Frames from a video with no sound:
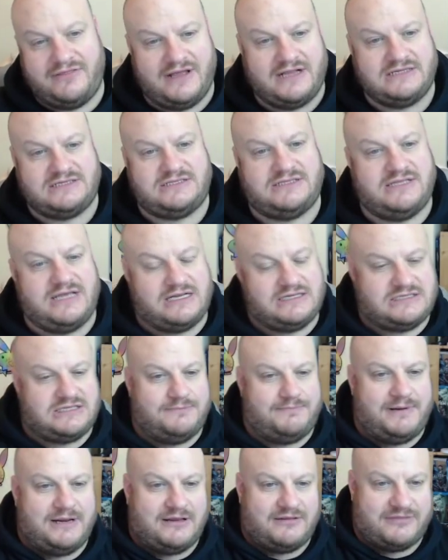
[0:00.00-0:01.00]
That's that's
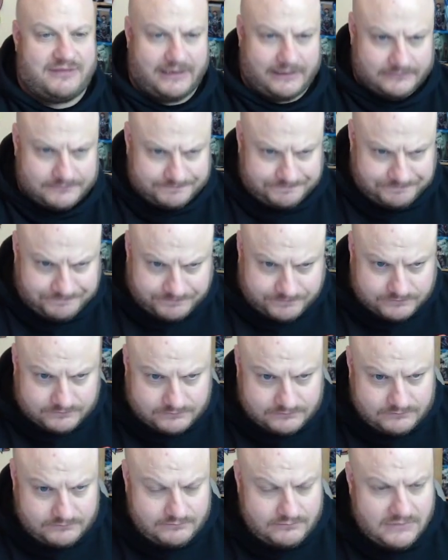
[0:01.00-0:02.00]
the big thing.
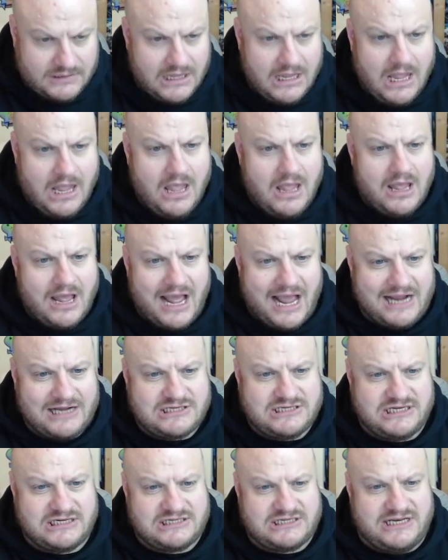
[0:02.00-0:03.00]

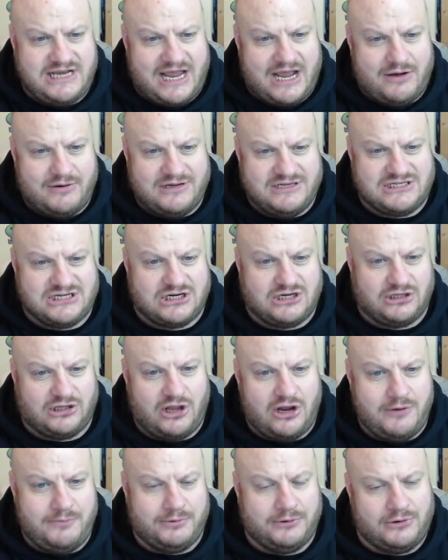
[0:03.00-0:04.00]
Access Now is a
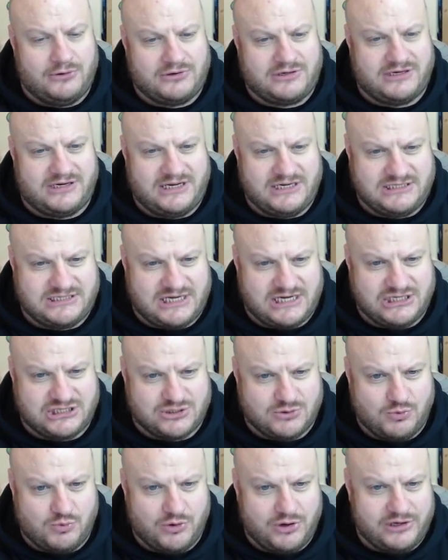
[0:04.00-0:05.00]
global
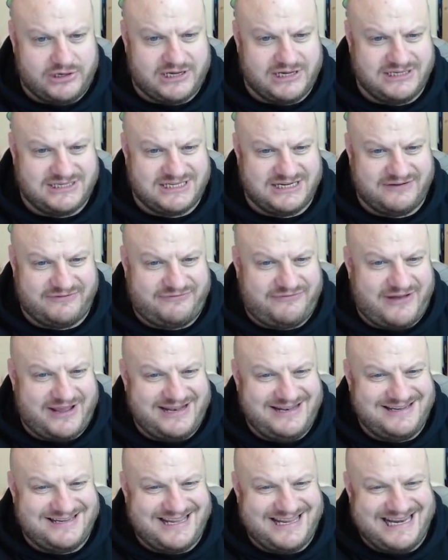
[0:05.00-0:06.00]
organization working to
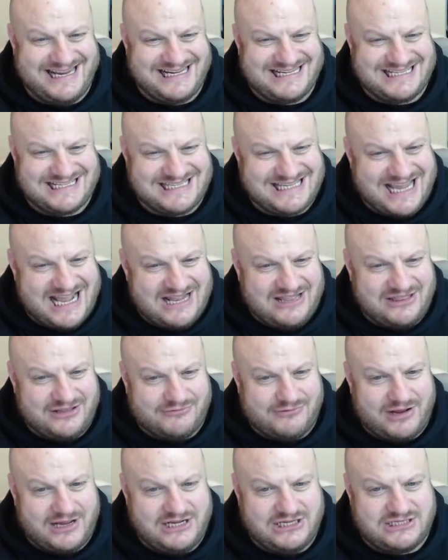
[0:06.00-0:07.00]
defend and extend
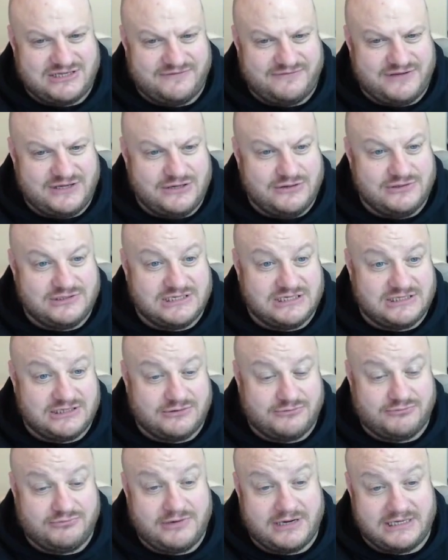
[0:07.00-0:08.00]
the rights of users
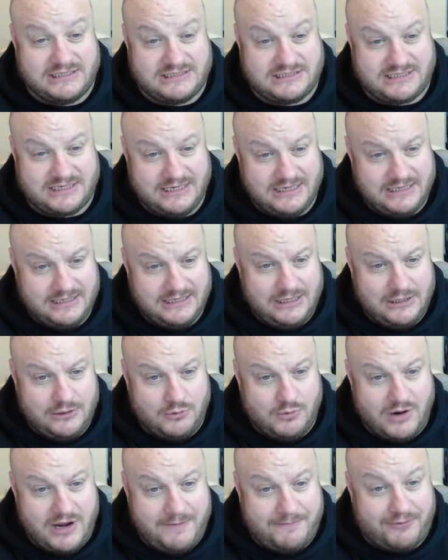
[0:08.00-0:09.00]
at risk.
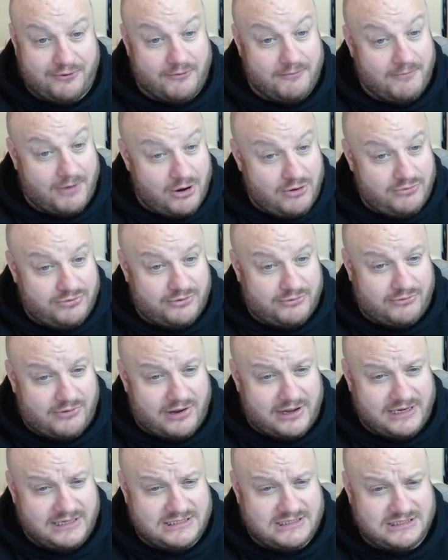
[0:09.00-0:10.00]
We promote the
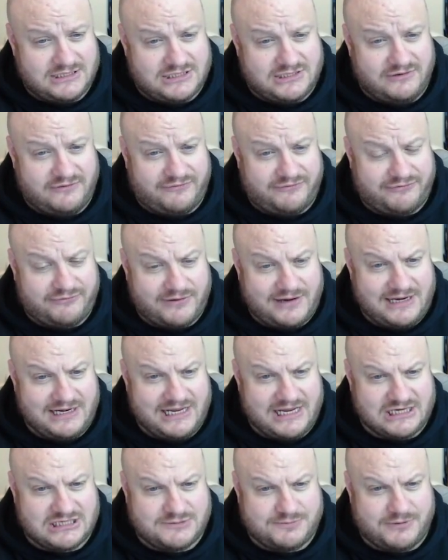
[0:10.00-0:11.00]
right to freely
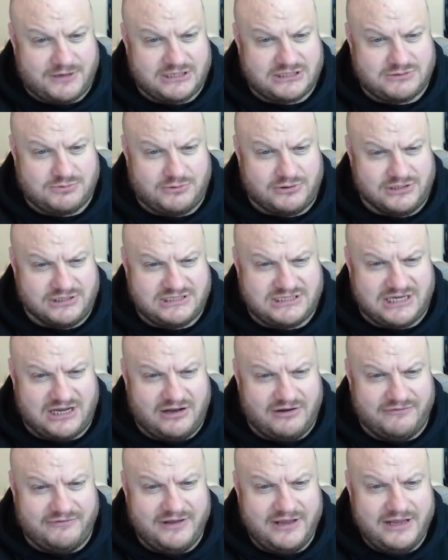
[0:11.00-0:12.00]
express
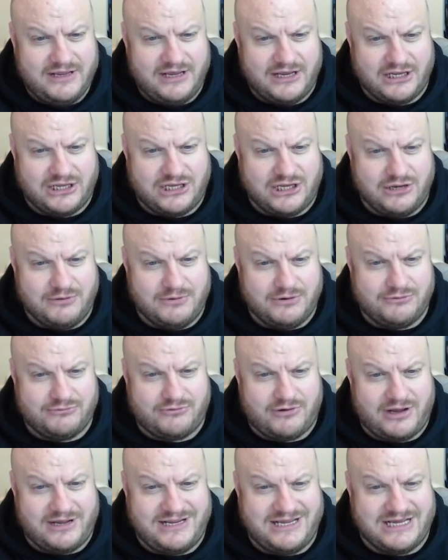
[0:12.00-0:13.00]
oneself, a human
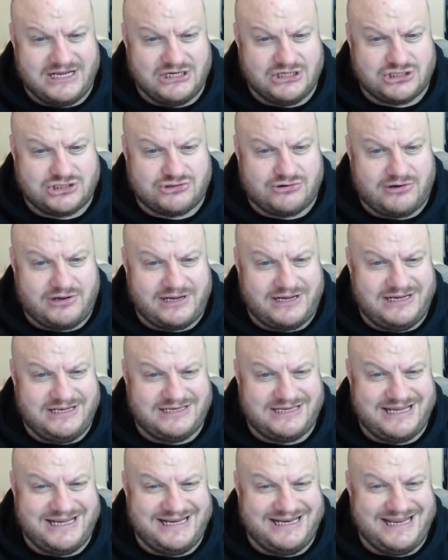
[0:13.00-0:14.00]
right
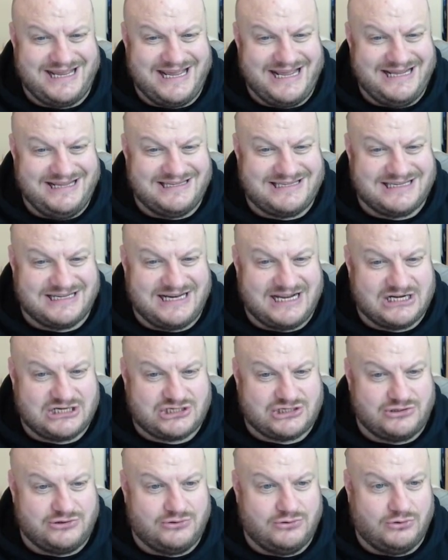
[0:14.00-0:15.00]
enshrined in
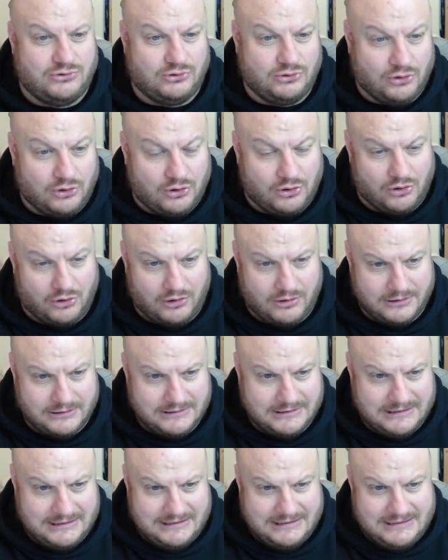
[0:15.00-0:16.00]
international law.
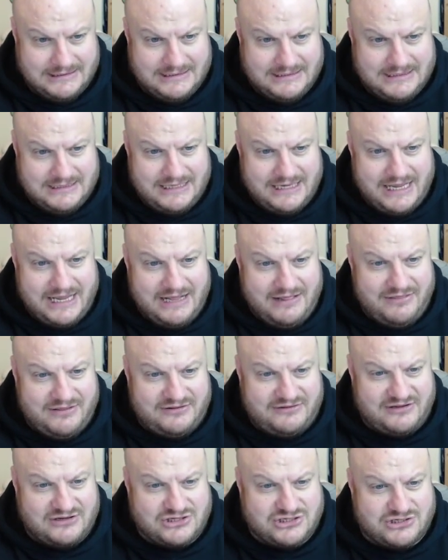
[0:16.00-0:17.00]
In the
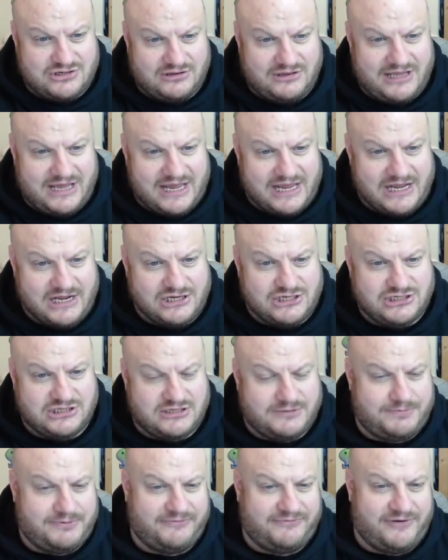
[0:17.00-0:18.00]
digital age,
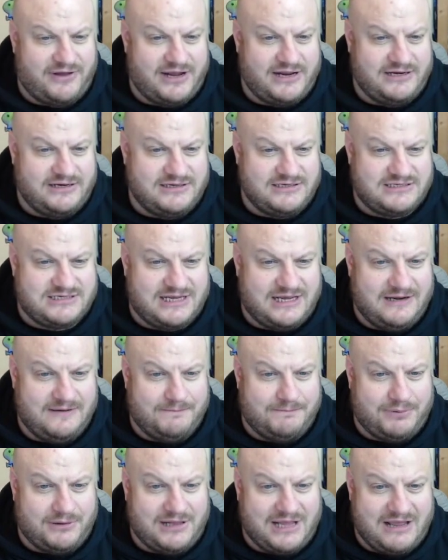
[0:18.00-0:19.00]
the providers
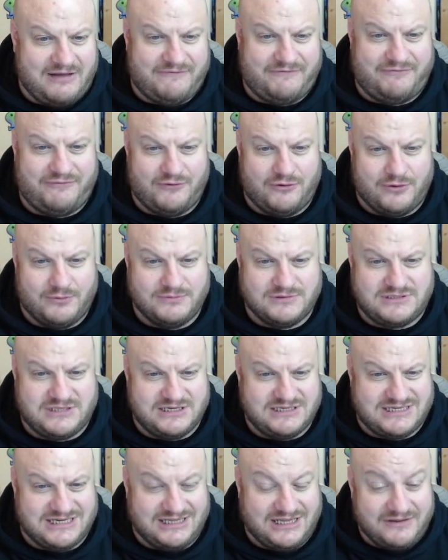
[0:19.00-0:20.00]
and platforms
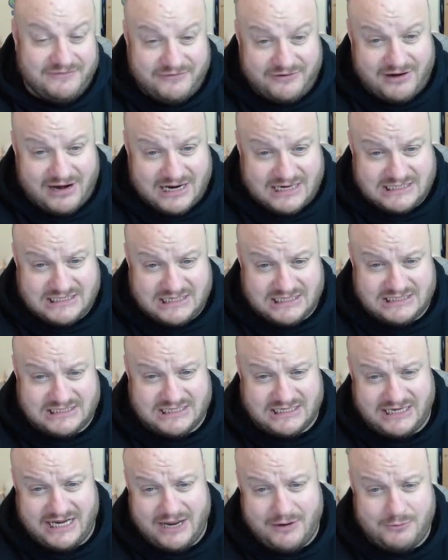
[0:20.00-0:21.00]
that deliver access
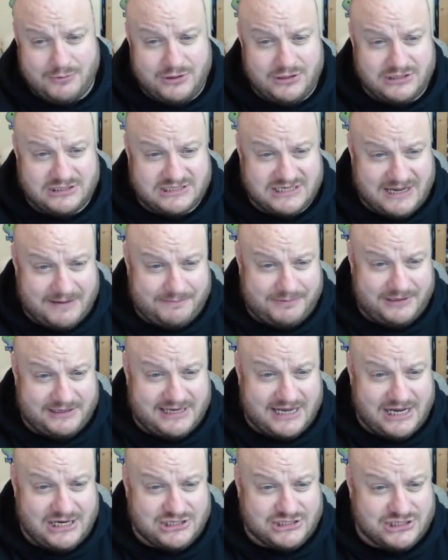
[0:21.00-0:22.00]
to networks,
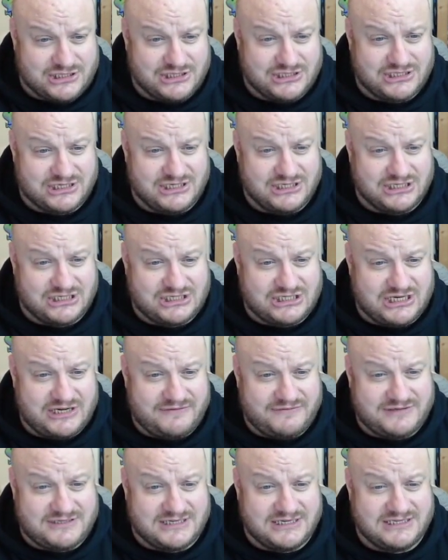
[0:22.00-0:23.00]
applications, and
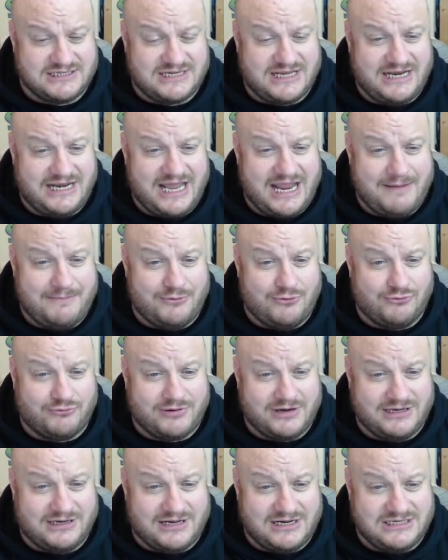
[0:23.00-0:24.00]
services enable
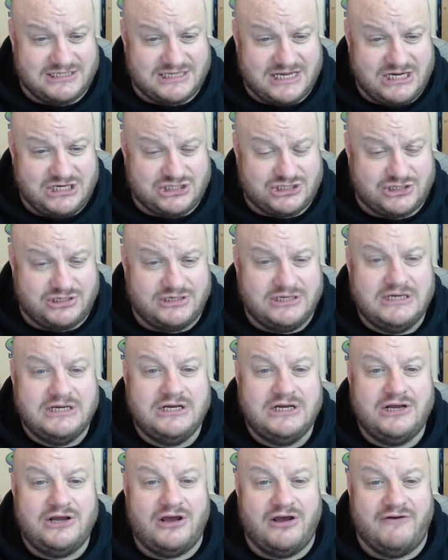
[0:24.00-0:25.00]
realization
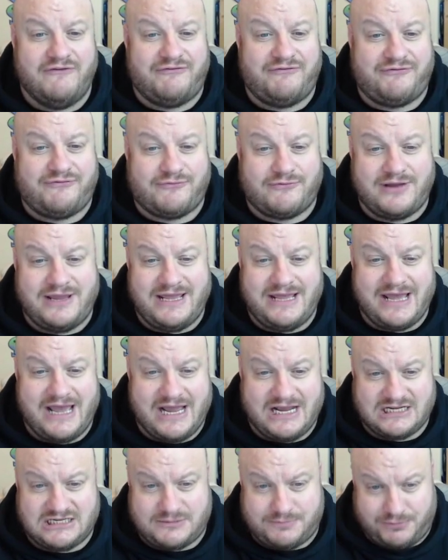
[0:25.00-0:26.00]
of free
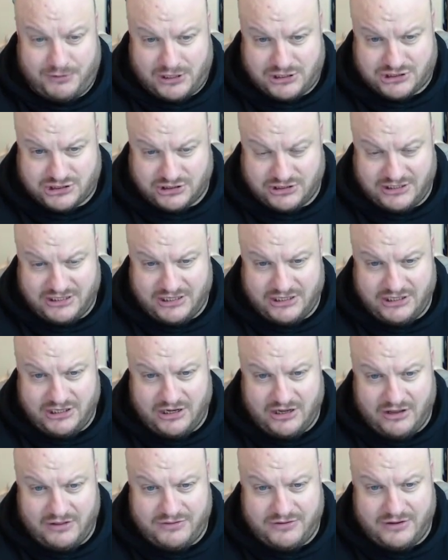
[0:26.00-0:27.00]
expression and
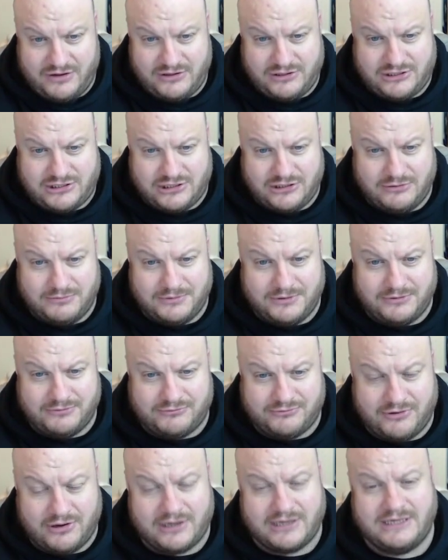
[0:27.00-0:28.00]
other human
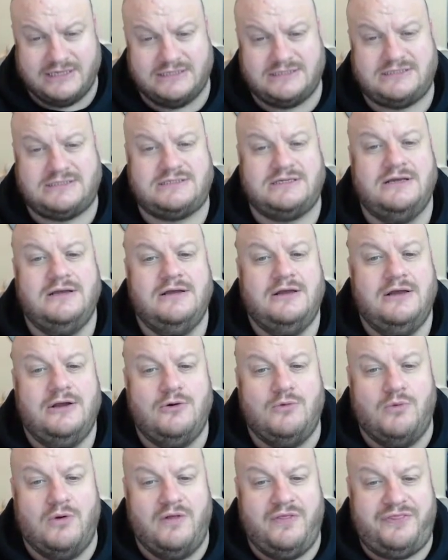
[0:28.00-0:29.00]
rights.
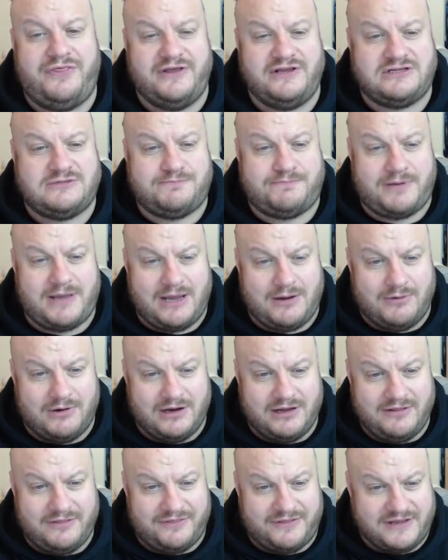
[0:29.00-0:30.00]
With this
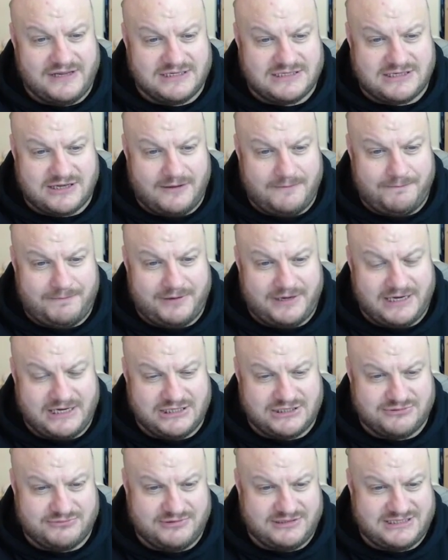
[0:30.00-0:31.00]
power, these
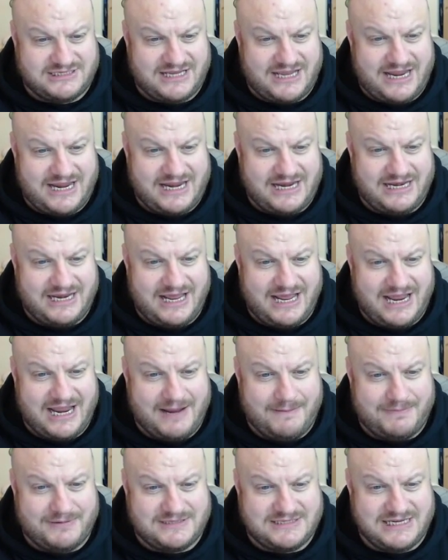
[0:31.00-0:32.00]
companies retain
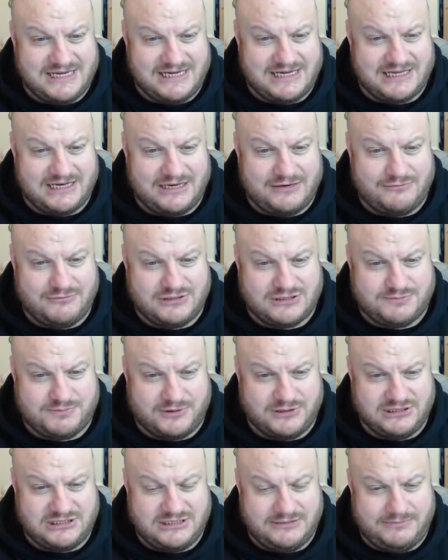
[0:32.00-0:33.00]
a particular
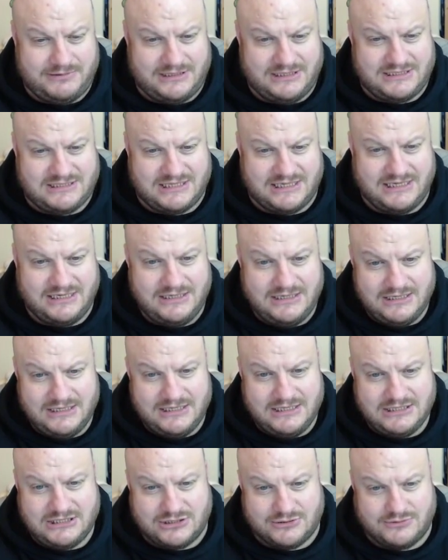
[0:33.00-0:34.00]
responsibility
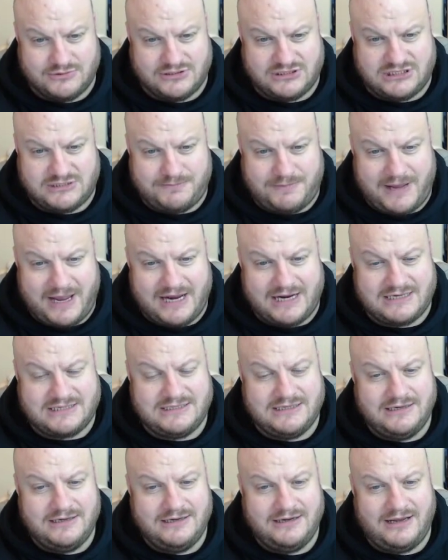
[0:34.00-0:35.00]
to
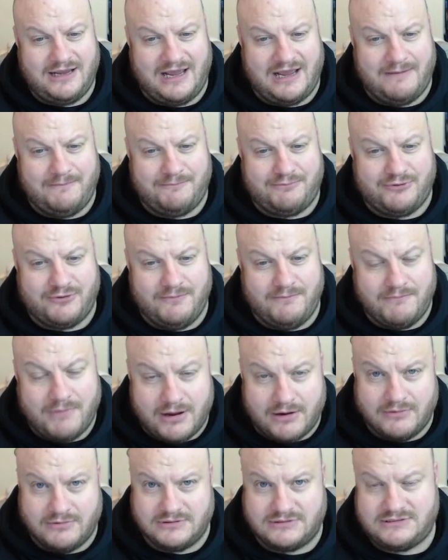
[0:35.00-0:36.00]
respect and
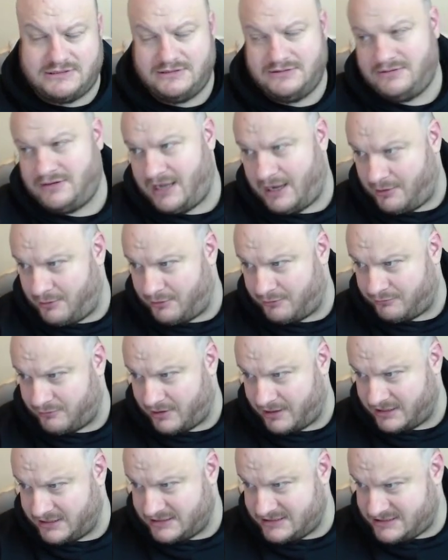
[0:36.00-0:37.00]
promote our
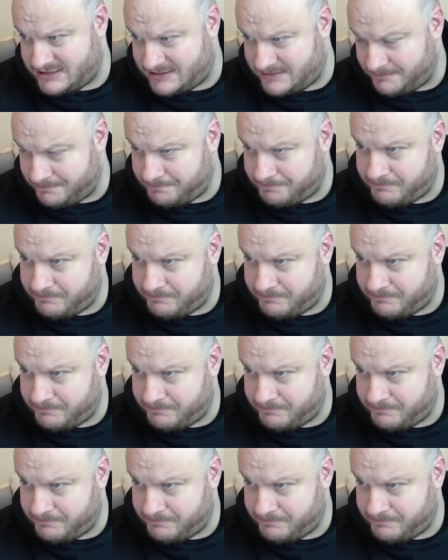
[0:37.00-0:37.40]
rights.